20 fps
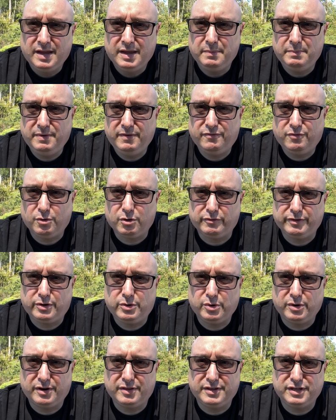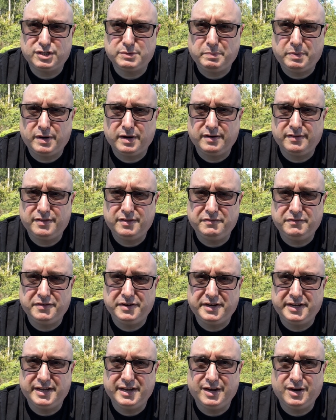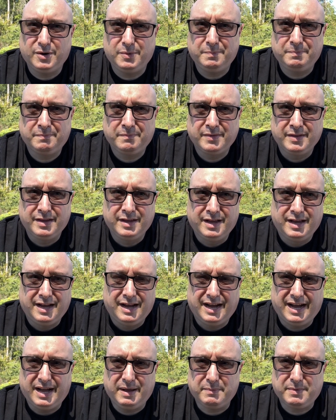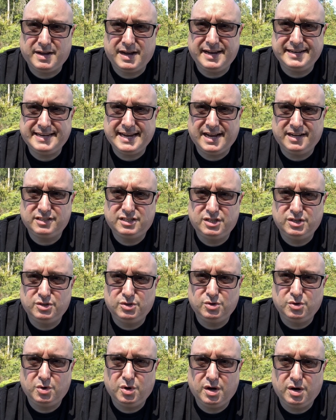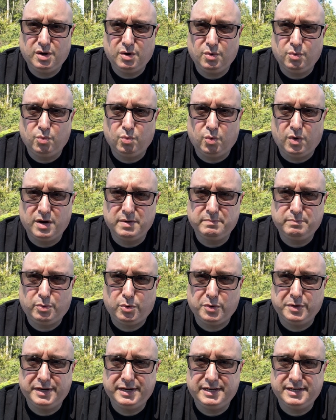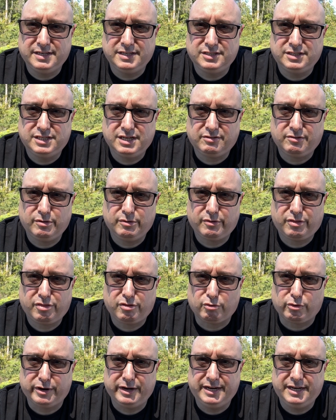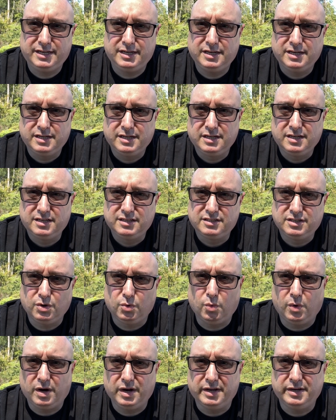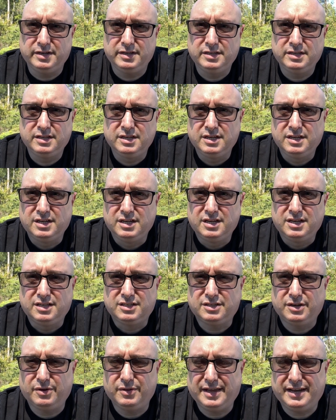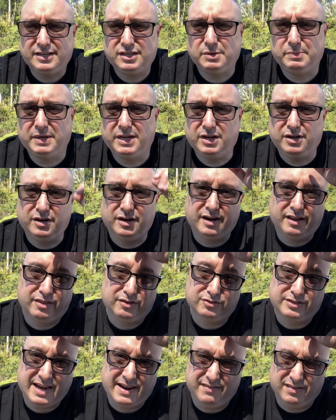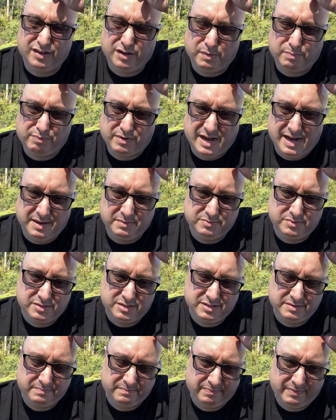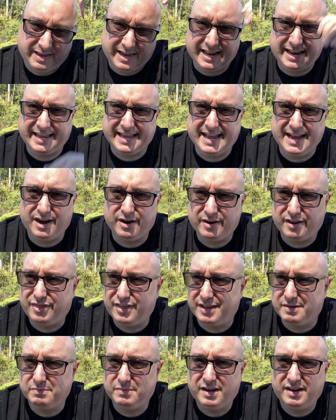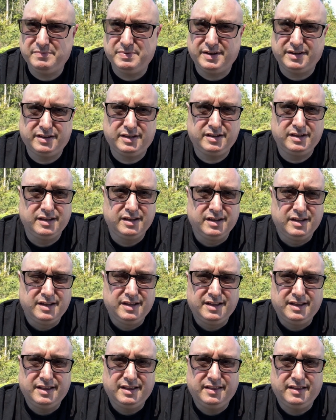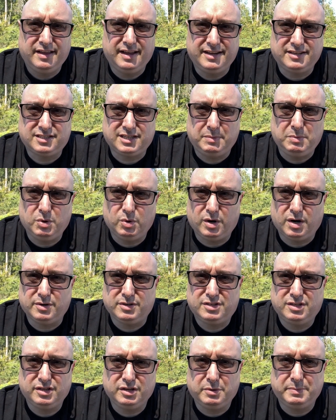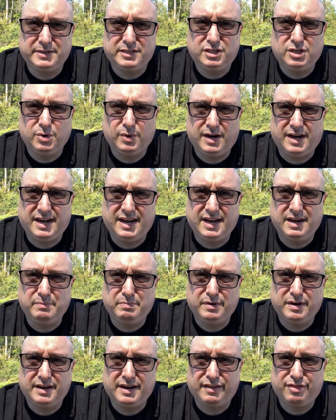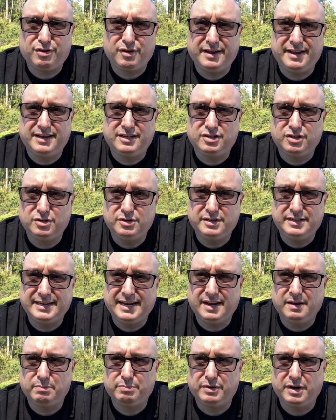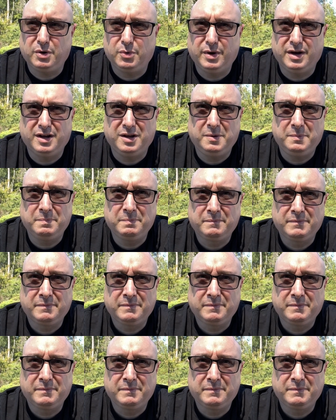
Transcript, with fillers: before recording this part of the video. Um, got down to one point zero three to one. So that should be good. I was having a little problems getting out. I think it might have been the S W R was a little bit too high, but I thought I had turned it down pretty well.